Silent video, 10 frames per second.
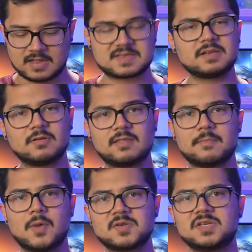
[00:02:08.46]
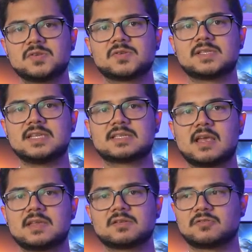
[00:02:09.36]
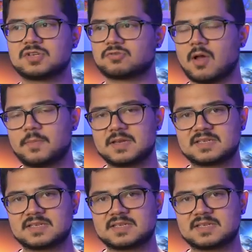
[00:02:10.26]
Considering that most users these days are just dropping